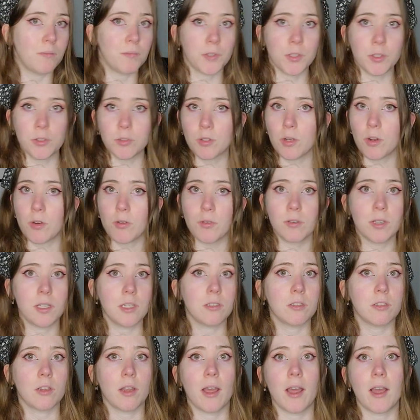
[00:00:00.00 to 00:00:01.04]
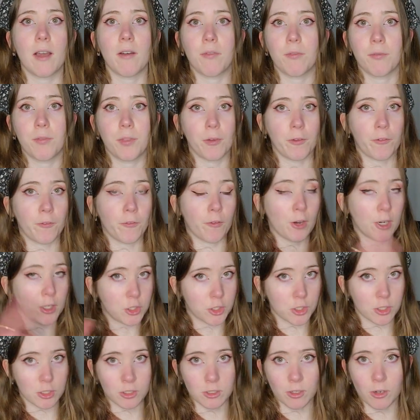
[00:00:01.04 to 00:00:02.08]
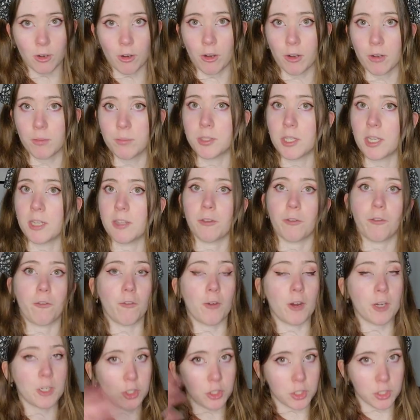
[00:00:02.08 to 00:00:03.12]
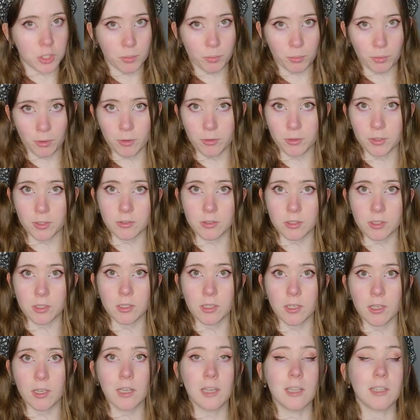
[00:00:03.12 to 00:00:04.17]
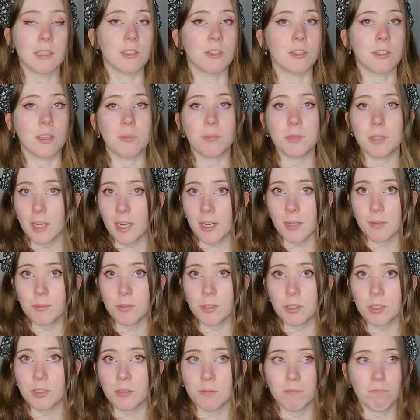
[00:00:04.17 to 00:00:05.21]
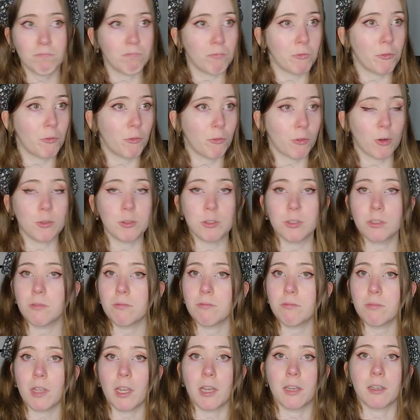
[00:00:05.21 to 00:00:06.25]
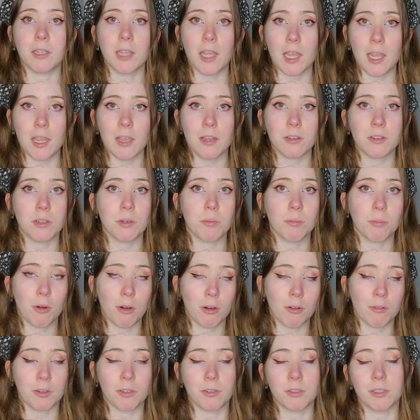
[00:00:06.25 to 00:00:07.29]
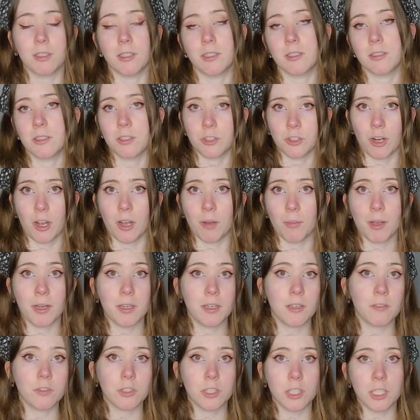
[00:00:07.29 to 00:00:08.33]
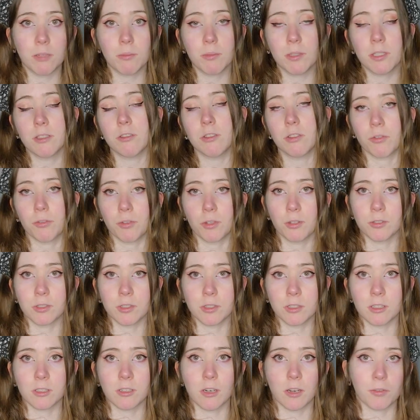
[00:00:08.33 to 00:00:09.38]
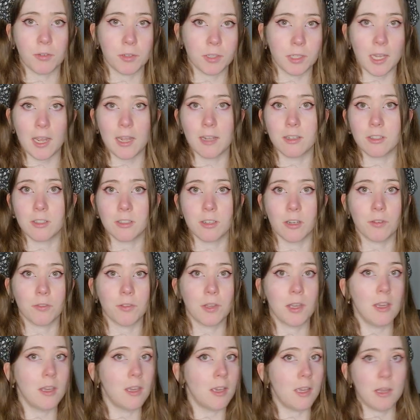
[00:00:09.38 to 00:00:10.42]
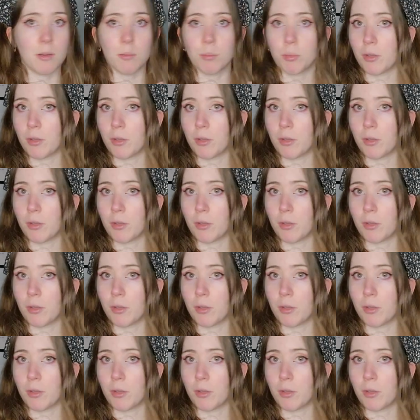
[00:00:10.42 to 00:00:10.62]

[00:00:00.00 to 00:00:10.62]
you don't need to have the freshest herbs and the freshest produce. Sometimes frozen and canned perfectly does the job, and you've seen me use frozen stuff and canned stuff in